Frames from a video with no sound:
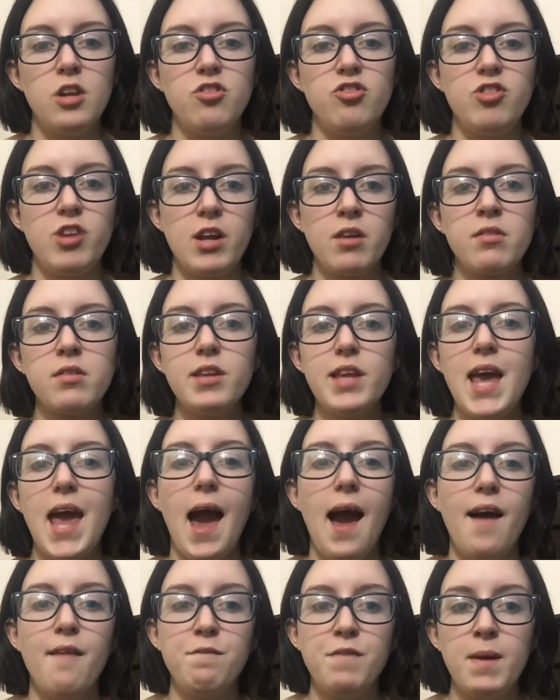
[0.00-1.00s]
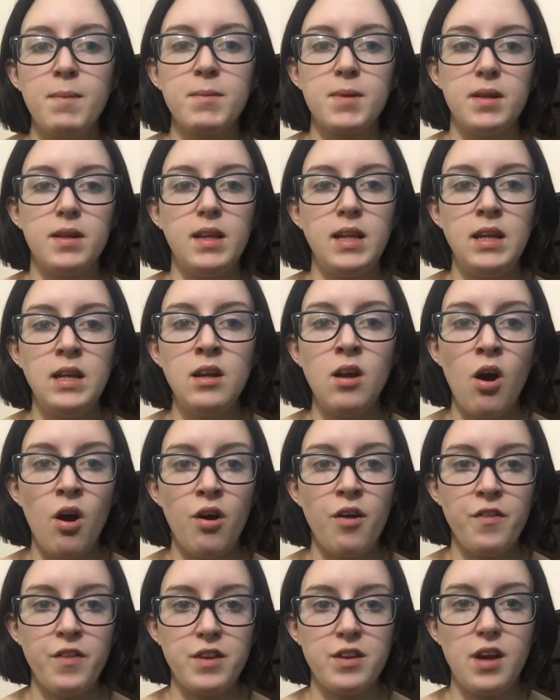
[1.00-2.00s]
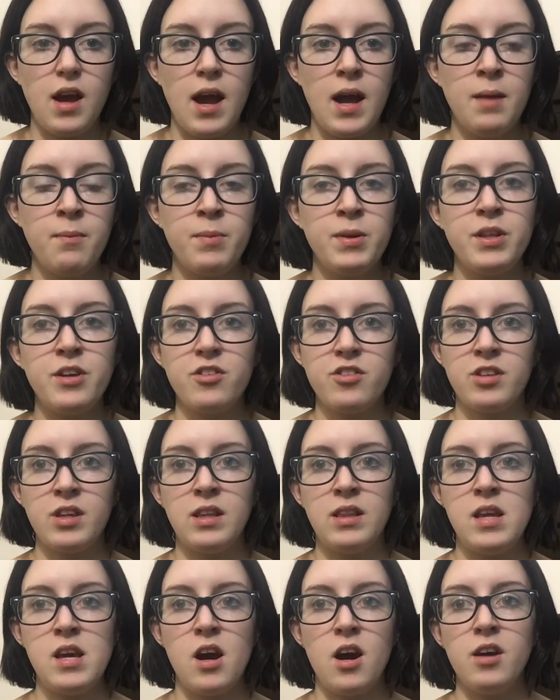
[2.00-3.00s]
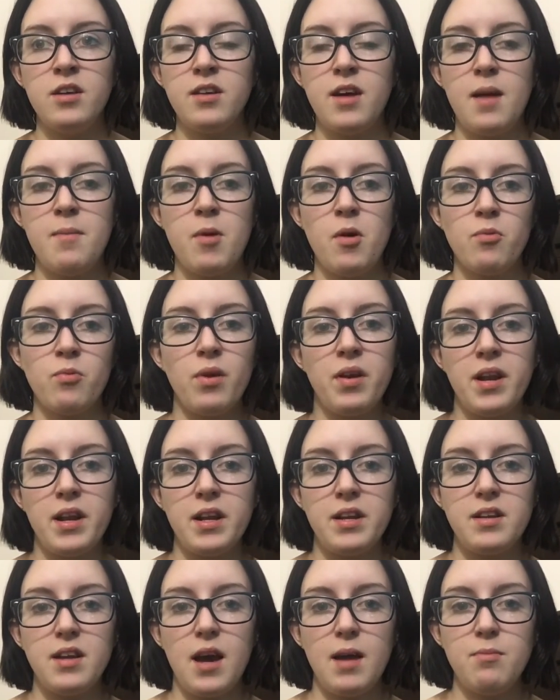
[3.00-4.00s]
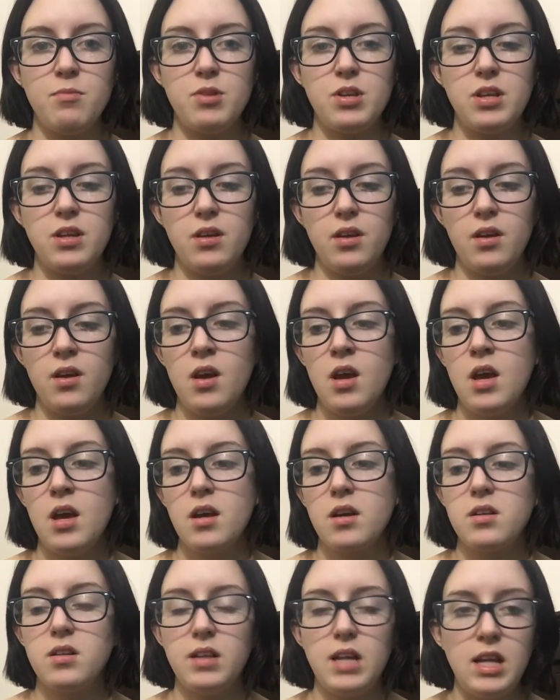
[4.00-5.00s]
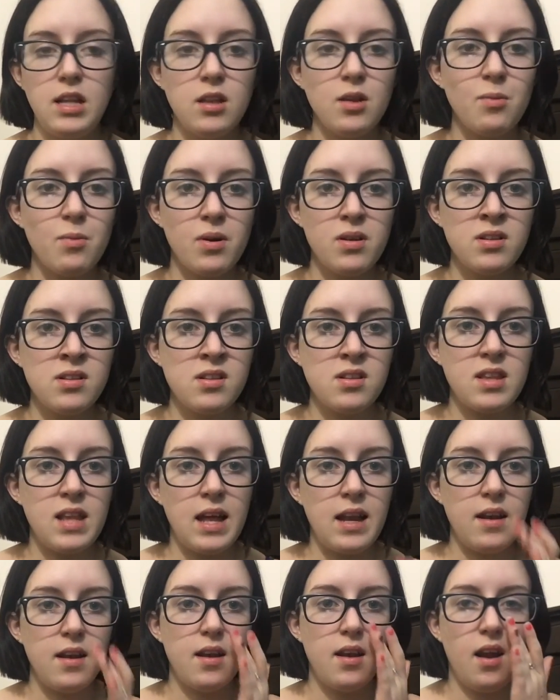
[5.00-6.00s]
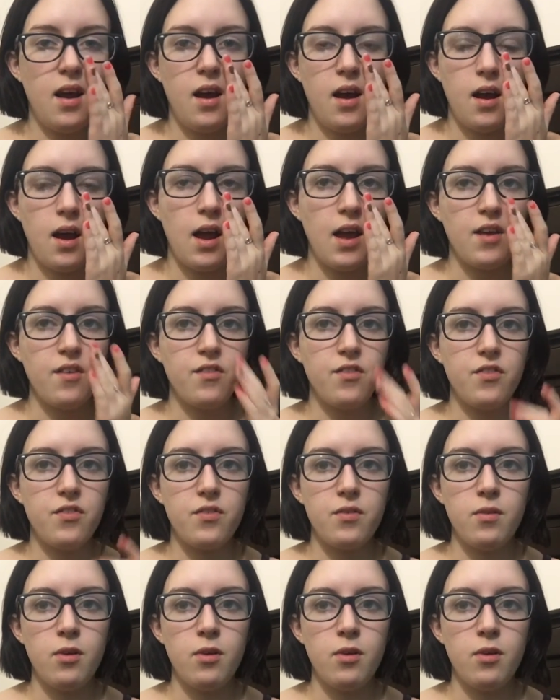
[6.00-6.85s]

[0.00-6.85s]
generally have them clean all the time, but there's like the odd time I'll run out of time to clean the ones that I've